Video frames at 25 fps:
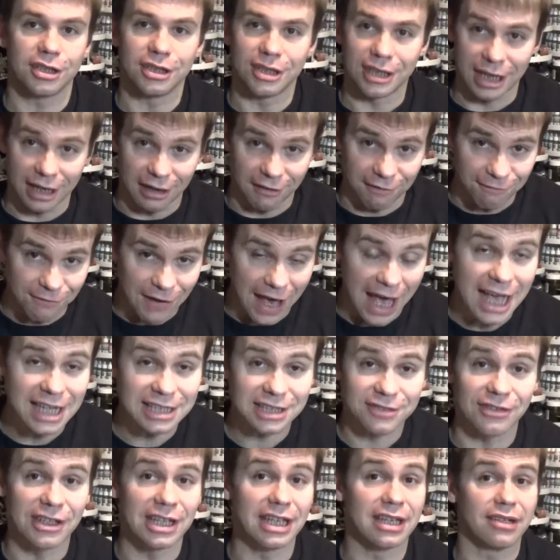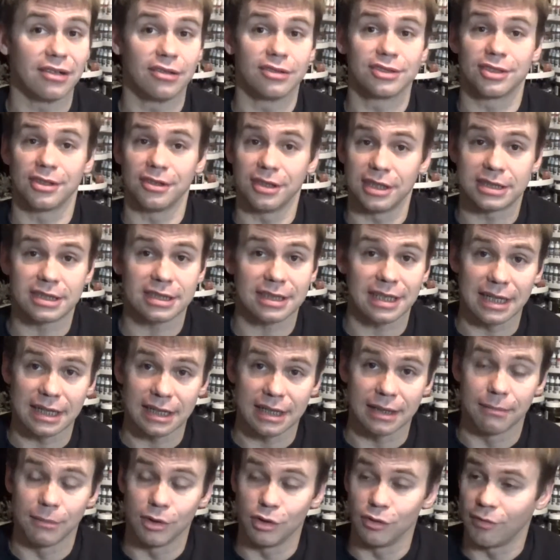You got a fast vehicle, so this thing
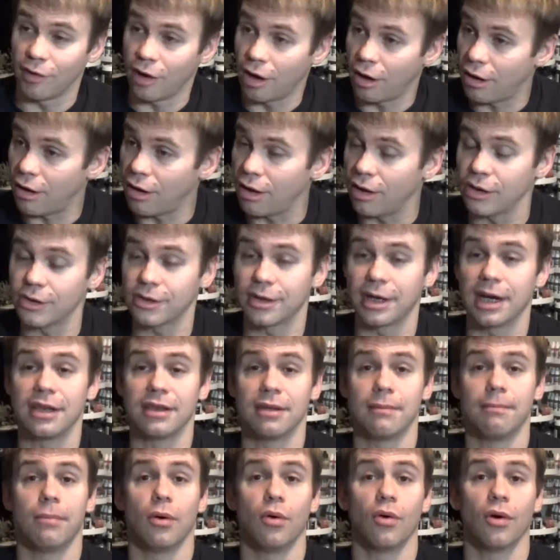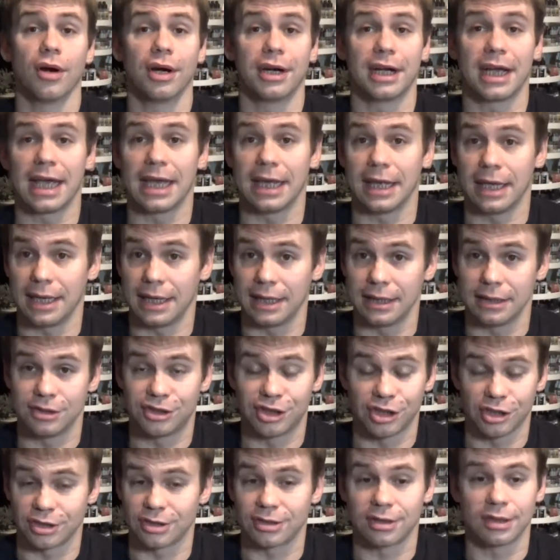can move all around the board and
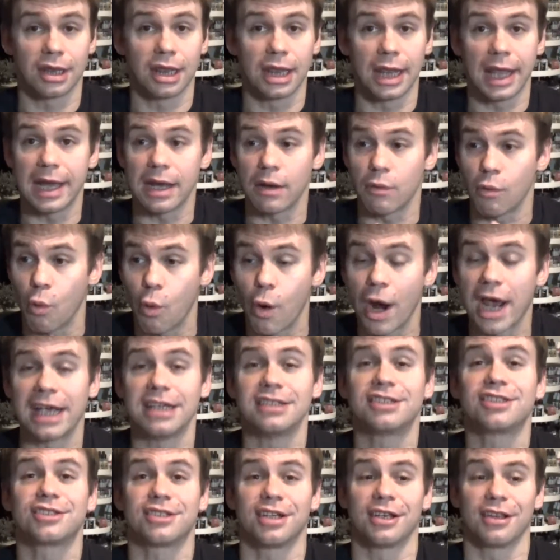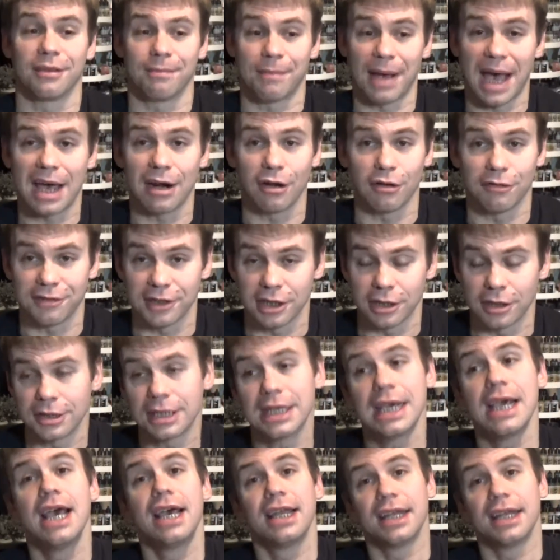just lay waste to the battlefield.